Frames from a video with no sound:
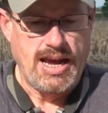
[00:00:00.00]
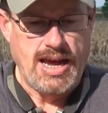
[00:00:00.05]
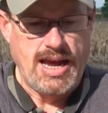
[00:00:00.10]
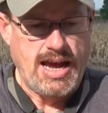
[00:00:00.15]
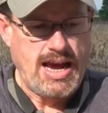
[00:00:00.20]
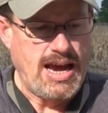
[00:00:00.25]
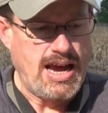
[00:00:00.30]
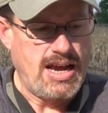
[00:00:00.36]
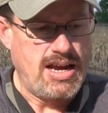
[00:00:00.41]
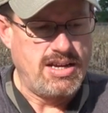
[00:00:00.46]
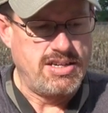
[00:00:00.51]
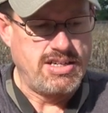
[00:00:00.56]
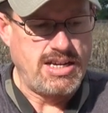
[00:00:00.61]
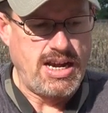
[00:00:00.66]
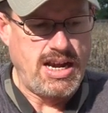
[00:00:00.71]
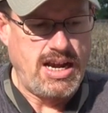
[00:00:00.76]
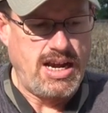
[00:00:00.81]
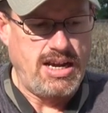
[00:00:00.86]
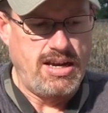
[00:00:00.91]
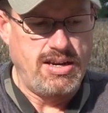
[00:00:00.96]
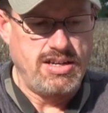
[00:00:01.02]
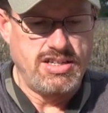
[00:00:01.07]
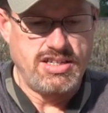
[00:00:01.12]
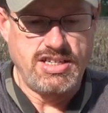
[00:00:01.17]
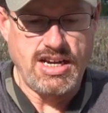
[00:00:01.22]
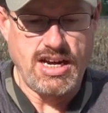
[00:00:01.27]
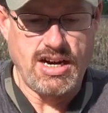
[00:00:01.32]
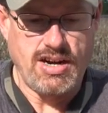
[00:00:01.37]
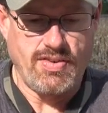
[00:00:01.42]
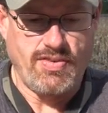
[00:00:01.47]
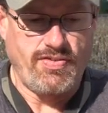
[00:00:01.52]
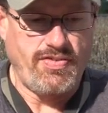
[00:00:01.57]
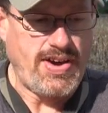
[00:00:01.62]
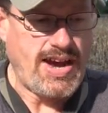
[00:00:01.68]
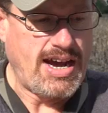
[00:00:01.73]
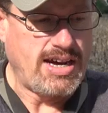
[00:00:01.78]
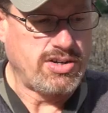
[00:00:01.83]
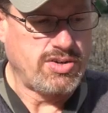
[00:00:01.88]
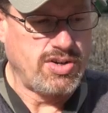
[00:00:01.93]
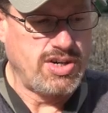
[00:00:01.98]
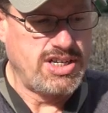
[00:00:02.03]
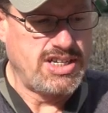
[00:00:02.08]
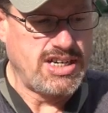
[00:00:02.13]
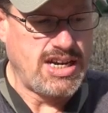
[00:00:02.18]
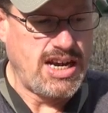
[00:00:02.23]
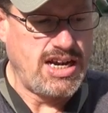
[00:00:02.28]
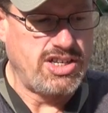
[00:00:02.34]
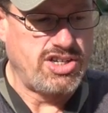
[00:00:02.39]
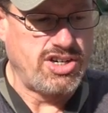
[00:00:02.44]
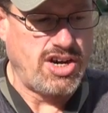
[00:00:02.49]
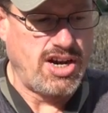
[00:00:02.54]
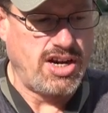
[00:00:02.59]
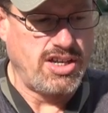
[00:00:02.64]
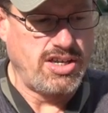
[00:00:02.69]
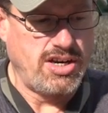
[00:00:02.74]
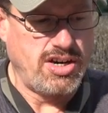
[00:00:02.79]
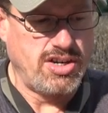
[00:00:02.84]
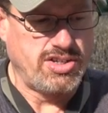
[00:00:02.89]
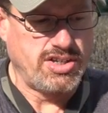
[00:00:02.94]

Has a set of factory sights on there.